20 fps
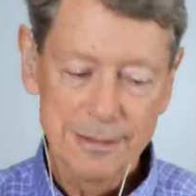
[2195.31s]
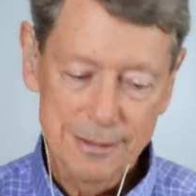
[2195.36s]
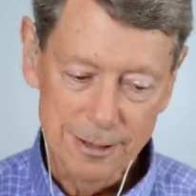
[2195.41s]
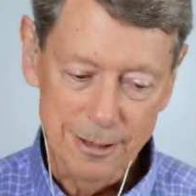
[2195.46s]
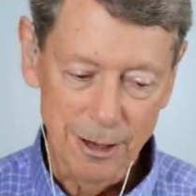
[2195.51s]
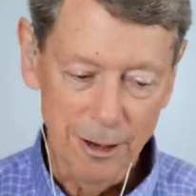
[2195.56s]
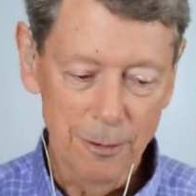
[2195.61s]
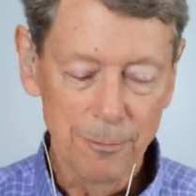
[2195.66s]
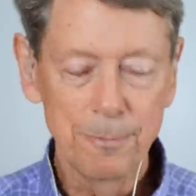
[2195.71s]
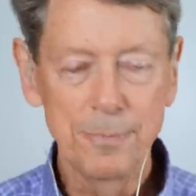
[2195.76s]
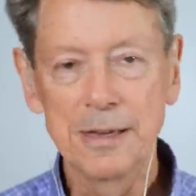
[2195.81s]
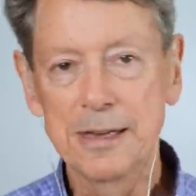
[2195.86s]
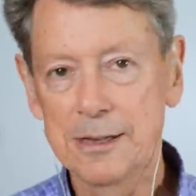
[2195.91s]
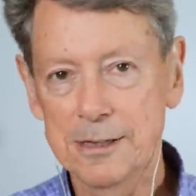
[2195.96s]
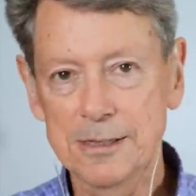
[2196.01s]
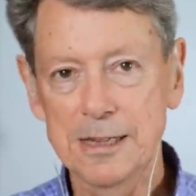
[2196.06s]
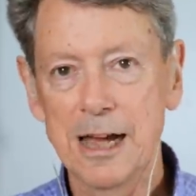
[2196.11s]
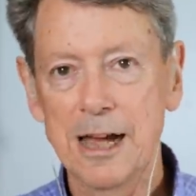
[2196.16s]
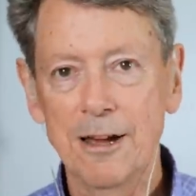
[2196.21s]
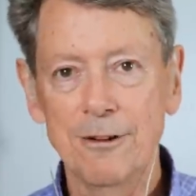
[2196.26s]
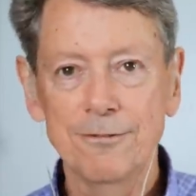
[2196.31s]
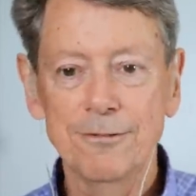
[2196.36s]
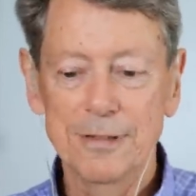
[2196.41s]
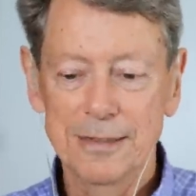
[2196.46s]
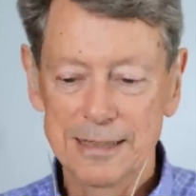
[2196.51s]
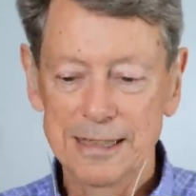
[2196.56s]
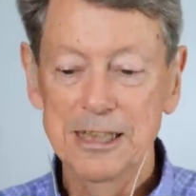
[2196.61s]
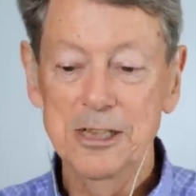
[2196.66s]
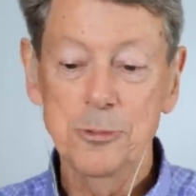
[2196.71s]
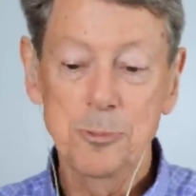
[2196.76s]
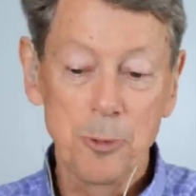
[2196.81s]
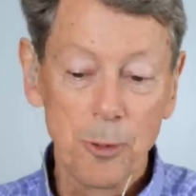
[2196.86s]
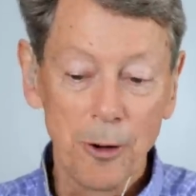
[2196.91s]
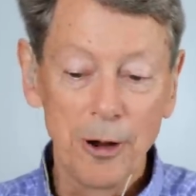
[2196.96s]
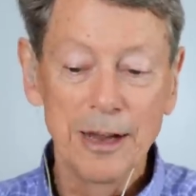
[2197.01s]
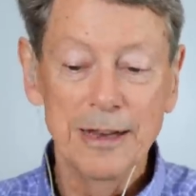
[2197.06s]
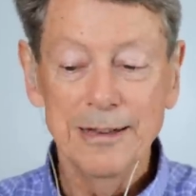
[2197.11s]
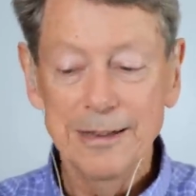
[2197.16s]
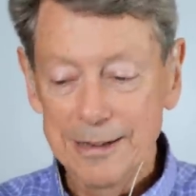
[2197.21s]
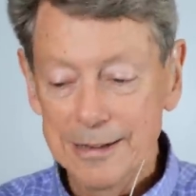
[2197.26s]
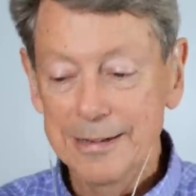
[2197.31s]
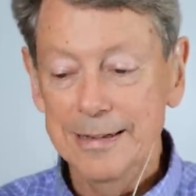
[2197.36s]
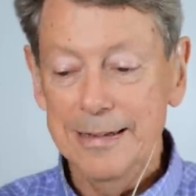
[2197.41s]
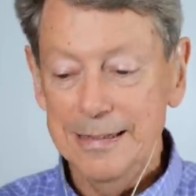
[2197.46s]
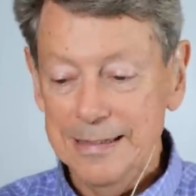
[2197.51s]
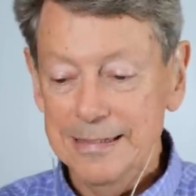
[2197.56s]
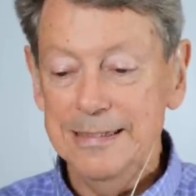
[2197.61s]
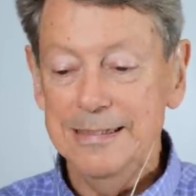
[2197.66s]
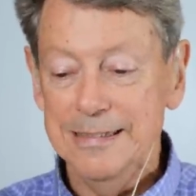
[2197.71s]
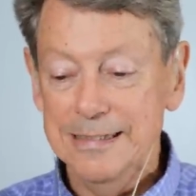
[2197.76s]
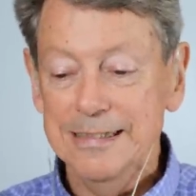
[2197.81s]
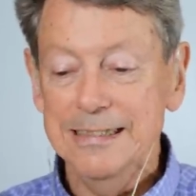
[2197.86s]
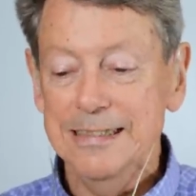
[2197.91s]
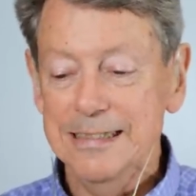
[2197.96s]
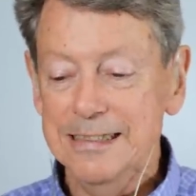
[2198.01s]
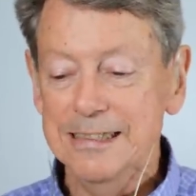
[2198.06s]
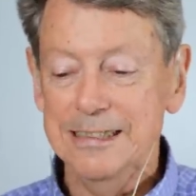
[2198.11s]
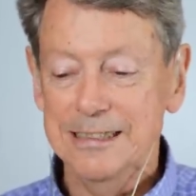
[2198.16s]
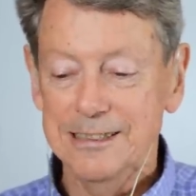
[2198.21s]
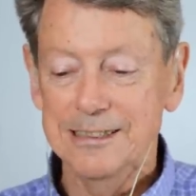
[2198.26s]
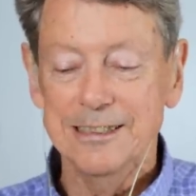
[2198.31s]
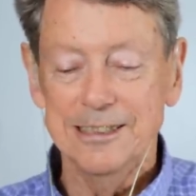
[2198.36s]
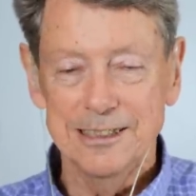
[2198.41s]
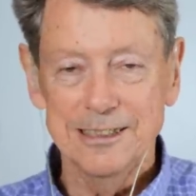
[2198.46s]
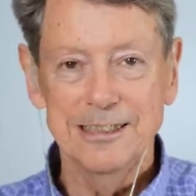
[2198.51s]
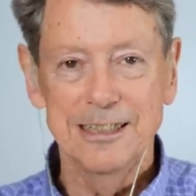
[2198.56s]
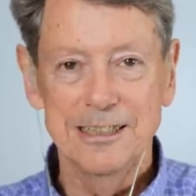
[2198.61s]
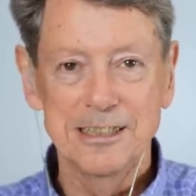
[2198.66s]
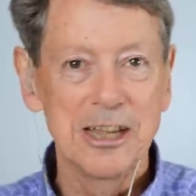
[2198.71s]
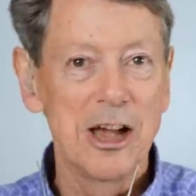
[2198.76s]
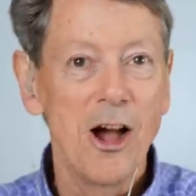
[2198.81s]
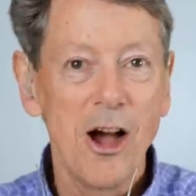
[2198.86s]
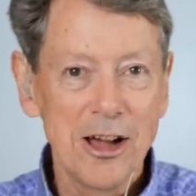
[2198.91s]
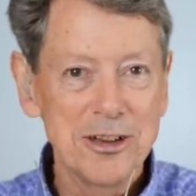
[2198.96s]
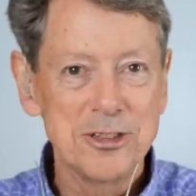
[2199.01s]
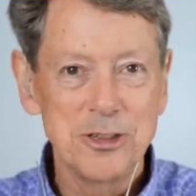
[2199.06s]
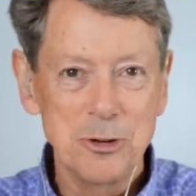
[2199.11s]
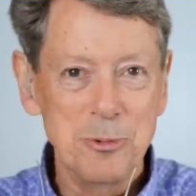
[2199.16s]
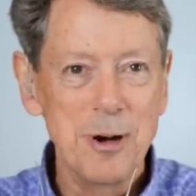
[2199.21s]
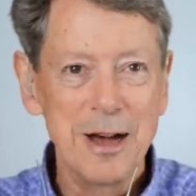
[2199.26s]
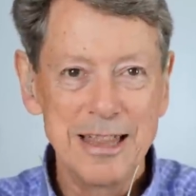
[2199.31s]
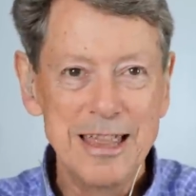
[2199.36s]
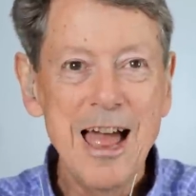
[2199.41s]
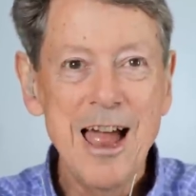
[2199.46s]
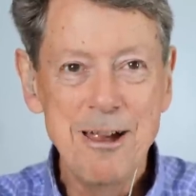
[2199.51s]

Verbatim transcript: So, because I have this point, as I ought to by,